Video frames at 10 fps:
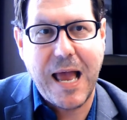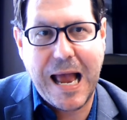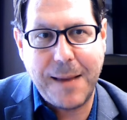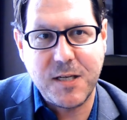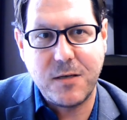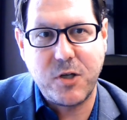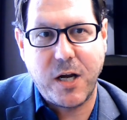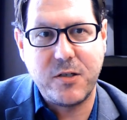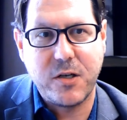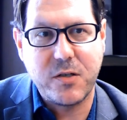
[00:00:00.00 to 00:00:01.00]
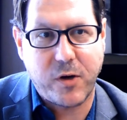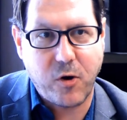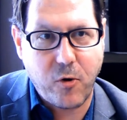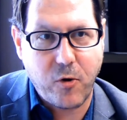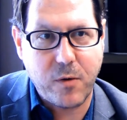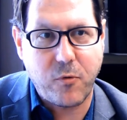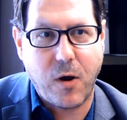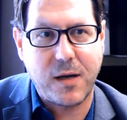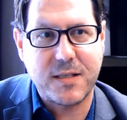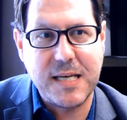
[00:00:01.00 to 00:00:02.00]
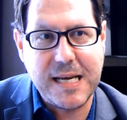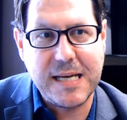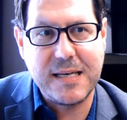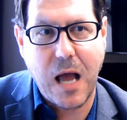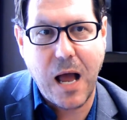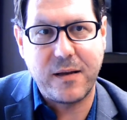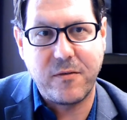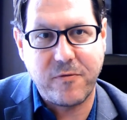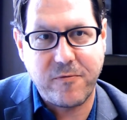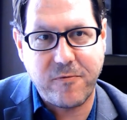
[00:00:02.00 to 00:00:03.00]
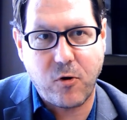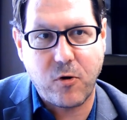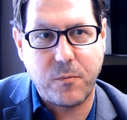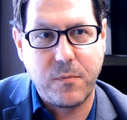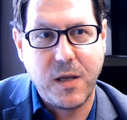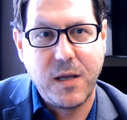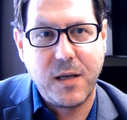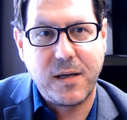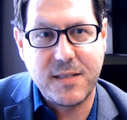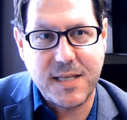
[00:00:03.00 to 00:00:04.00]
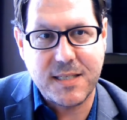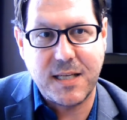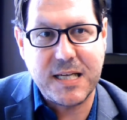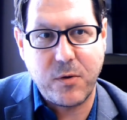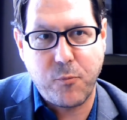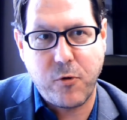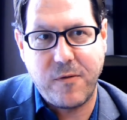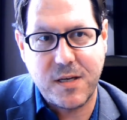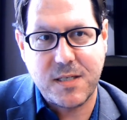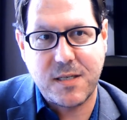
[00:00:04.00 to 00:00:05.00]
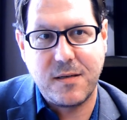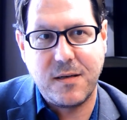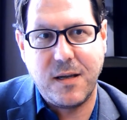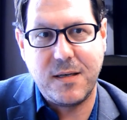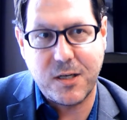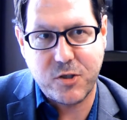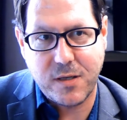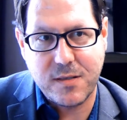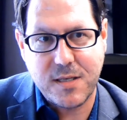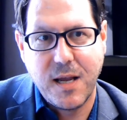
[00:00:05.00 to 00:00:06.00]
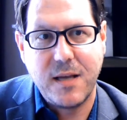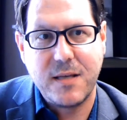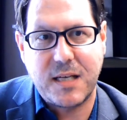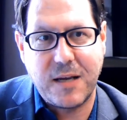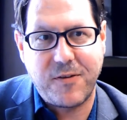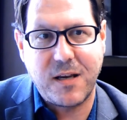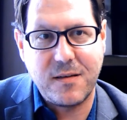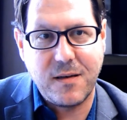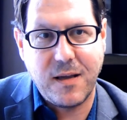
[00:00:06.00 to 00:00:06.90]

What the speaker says: Absent changes, recurrent products need not confirm consistency with previous editions. Significant